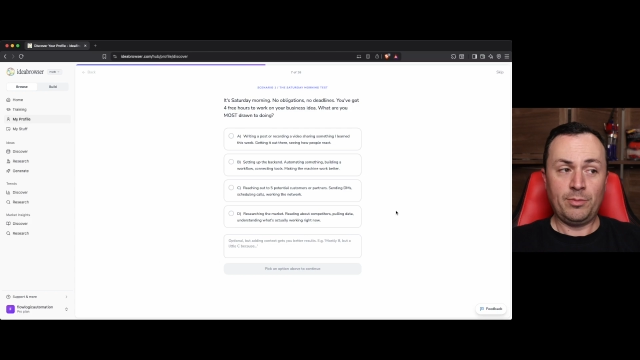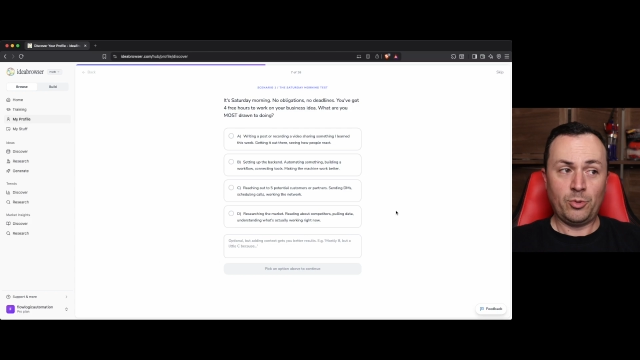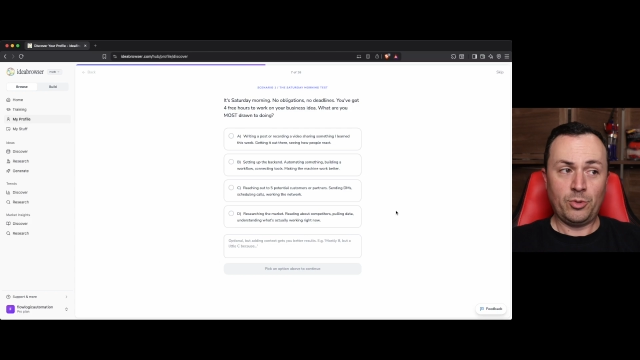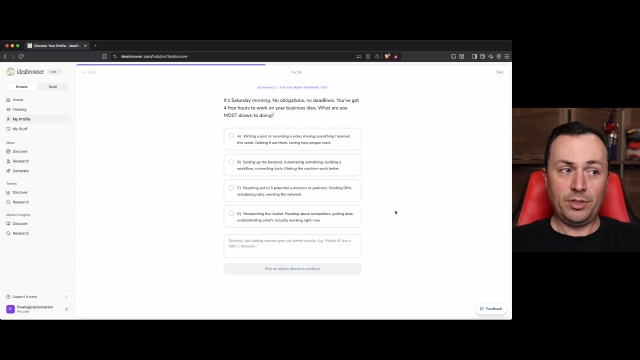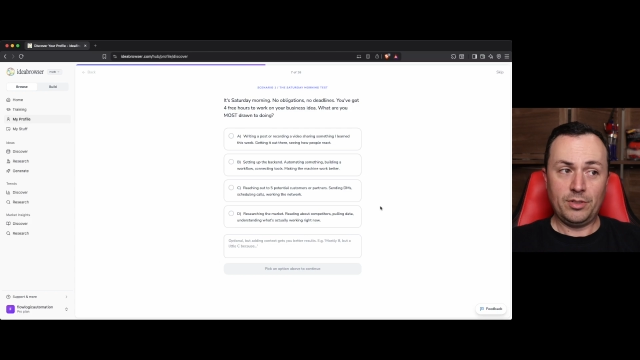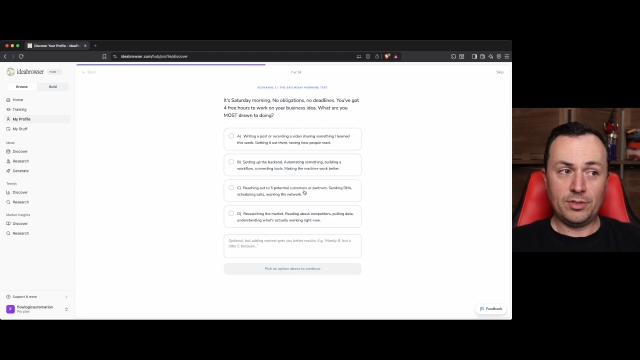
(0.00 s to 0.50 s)

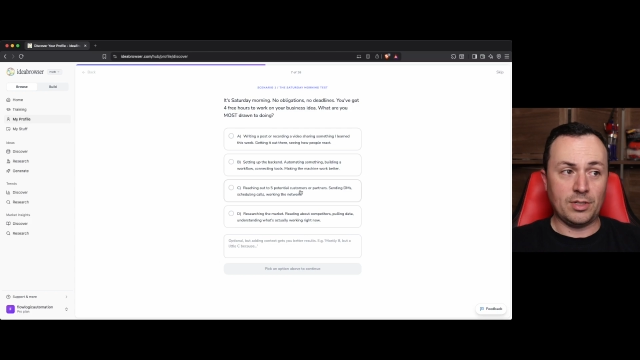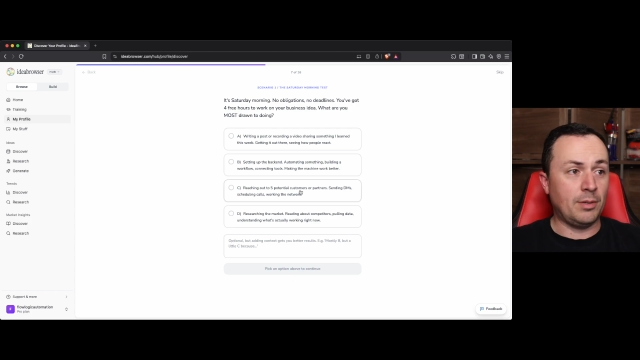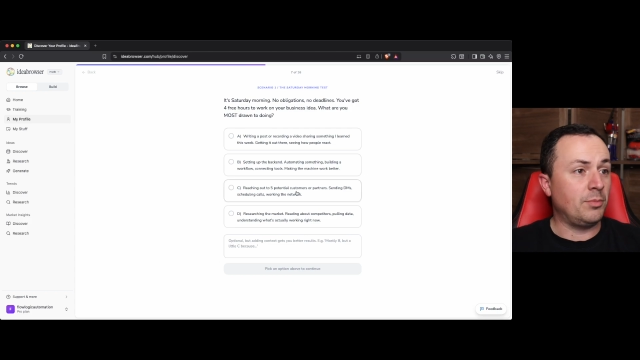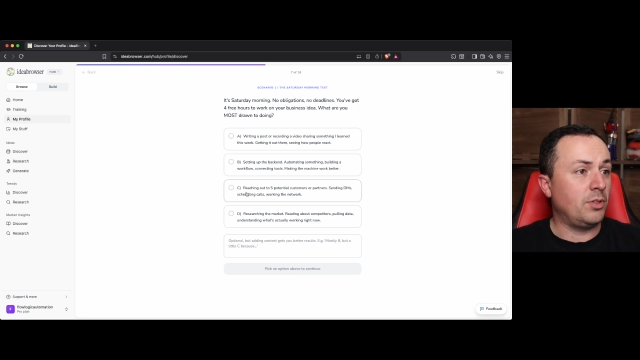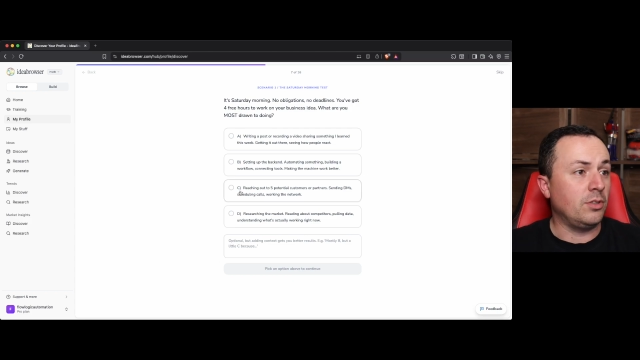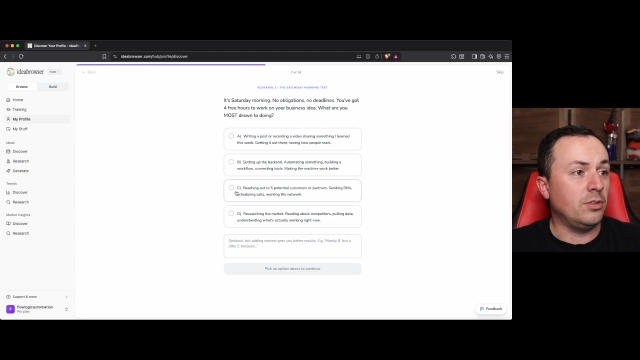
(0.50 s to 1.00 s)
mornings, I'm
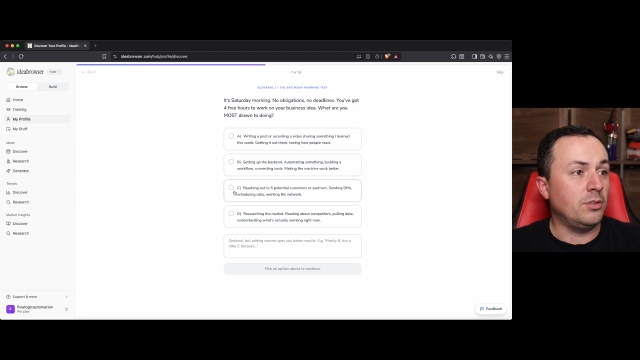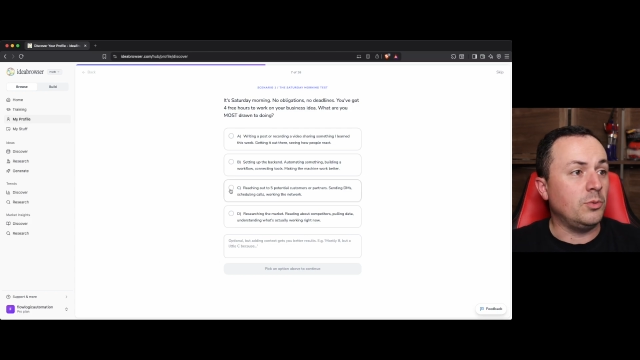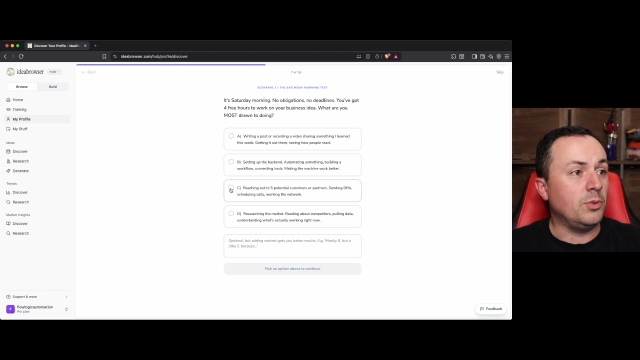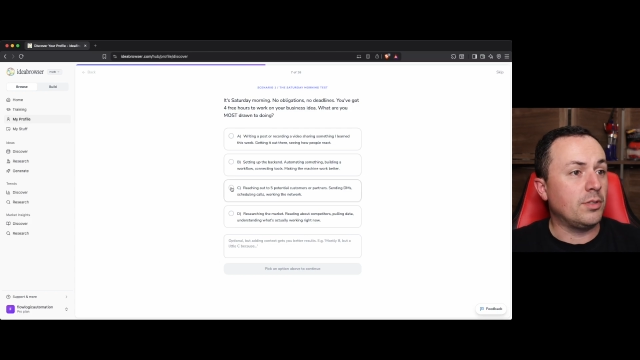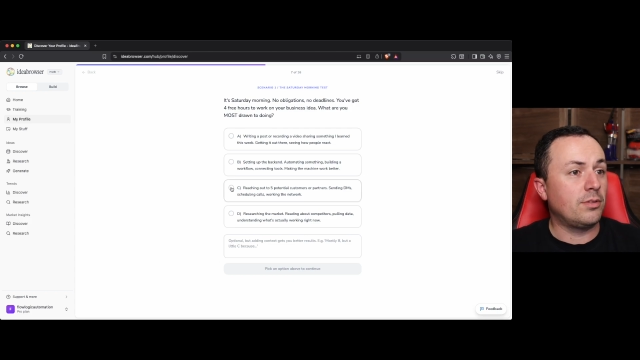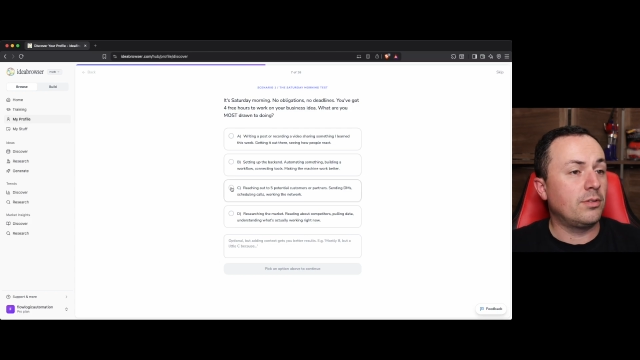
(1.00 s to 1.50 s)
going to go
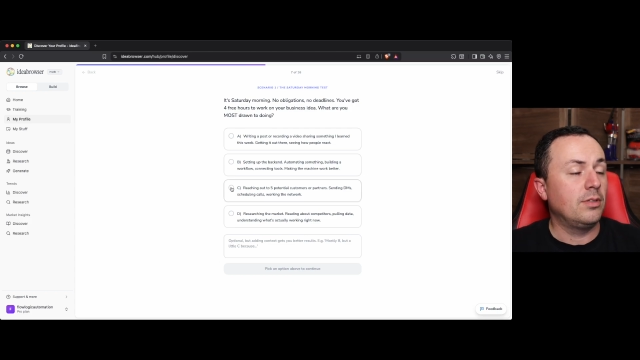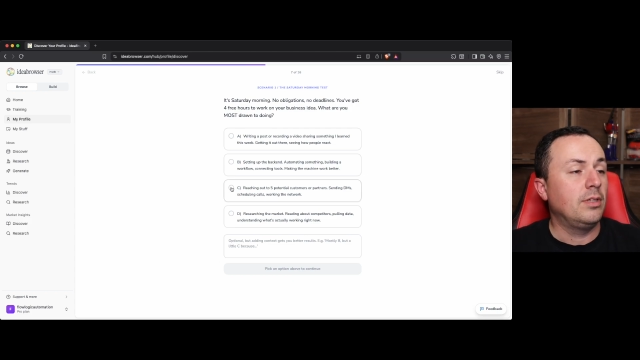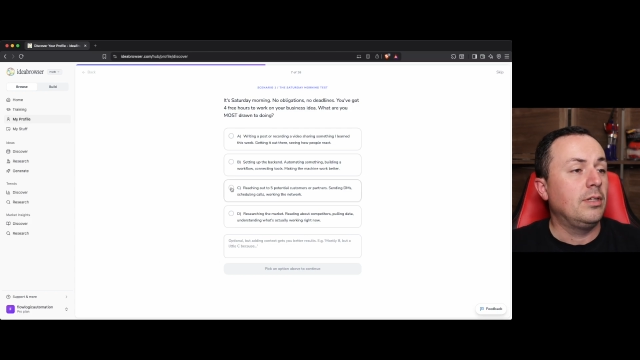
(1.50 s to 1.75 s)
with